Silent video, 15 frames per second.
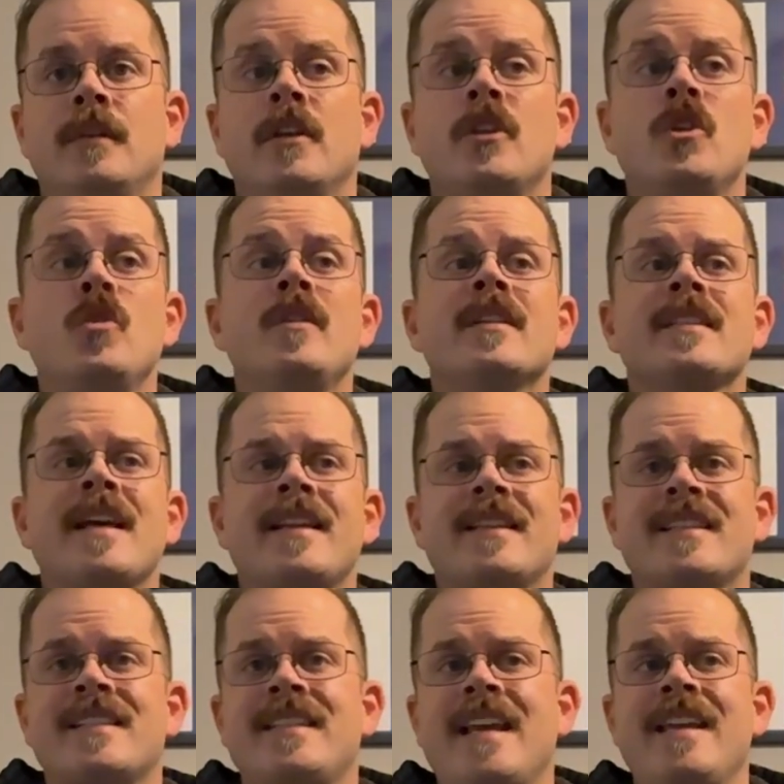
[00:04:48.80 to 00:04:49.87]
You decide to
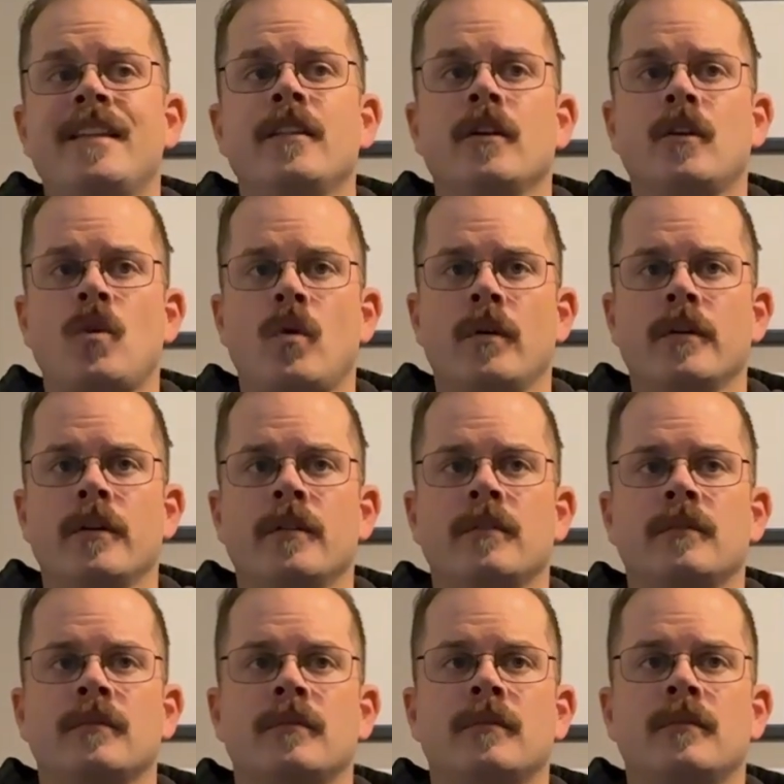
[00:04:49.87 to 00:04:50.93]
stay in their corner,
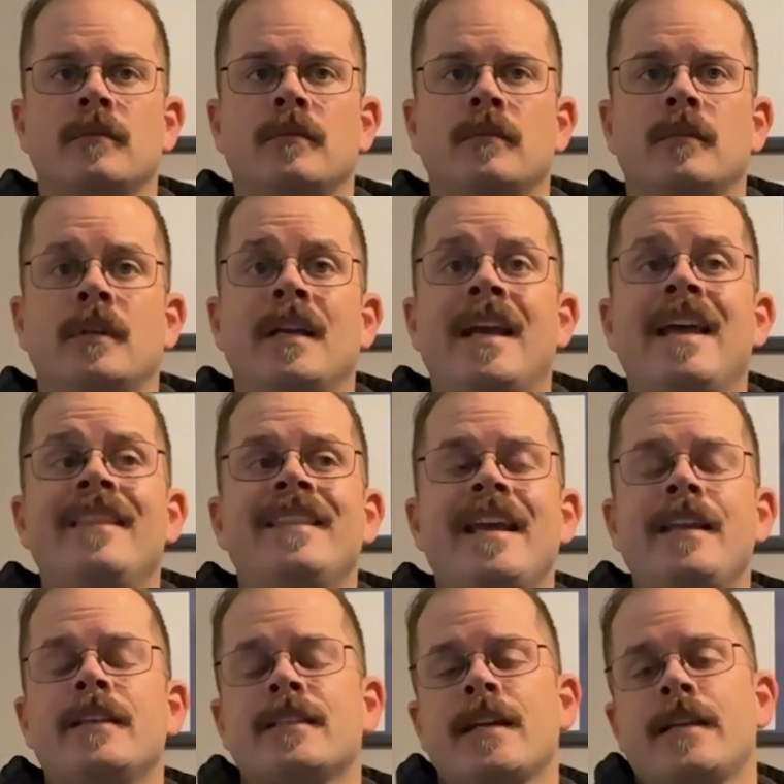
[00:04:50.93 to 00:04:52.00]
and they
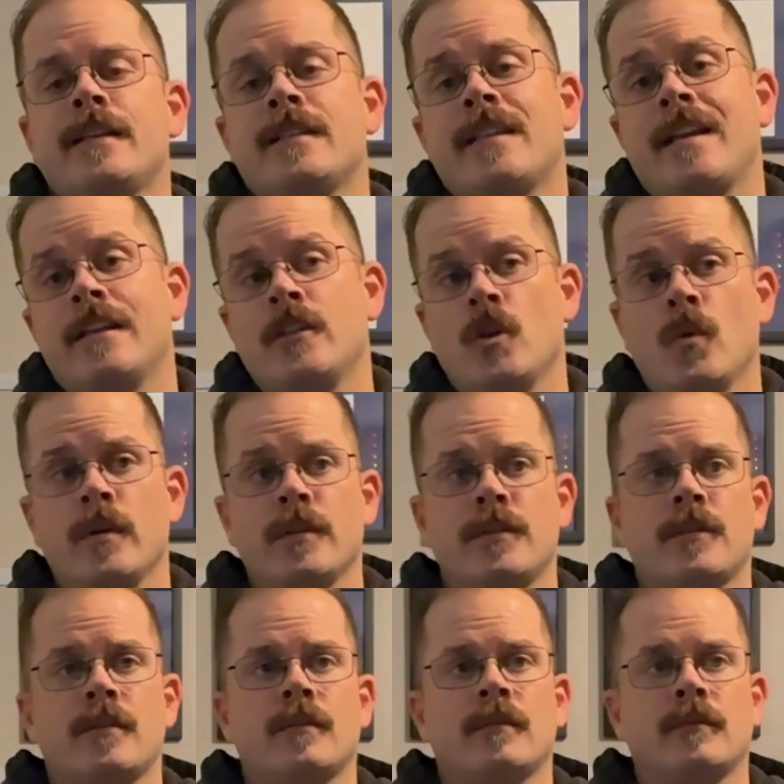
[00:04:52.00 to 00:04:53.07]
decide to stay in yours.